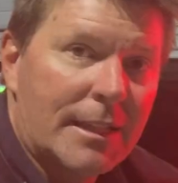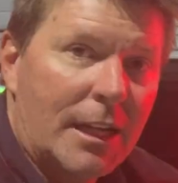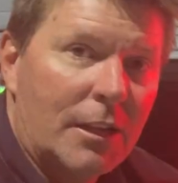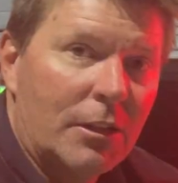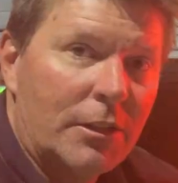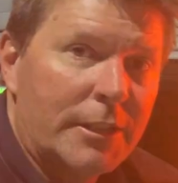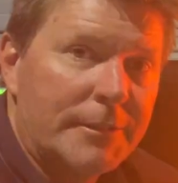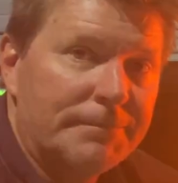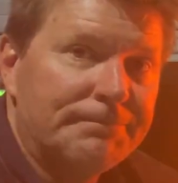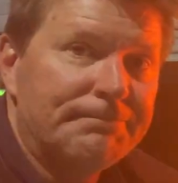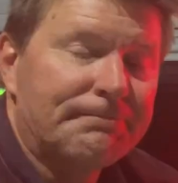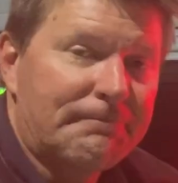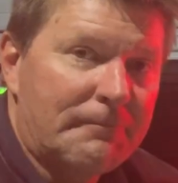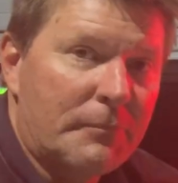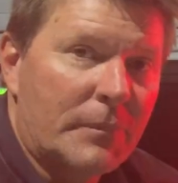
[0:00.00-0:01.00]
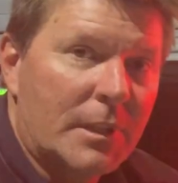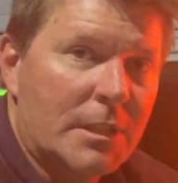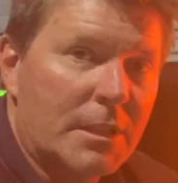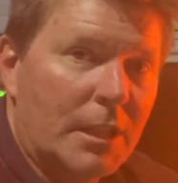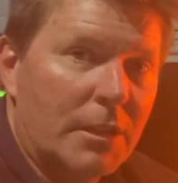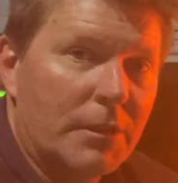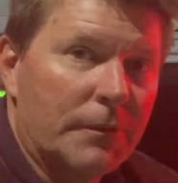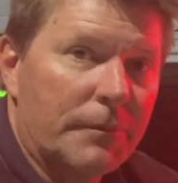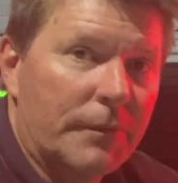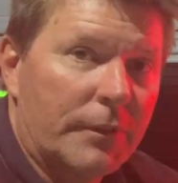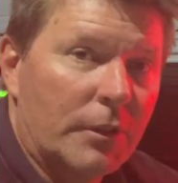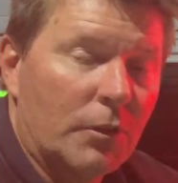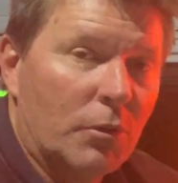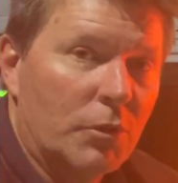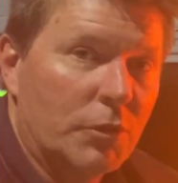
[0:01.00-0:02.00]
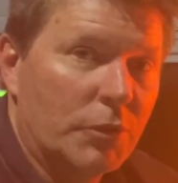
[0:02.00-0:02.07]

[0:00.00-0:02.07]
tail light. So all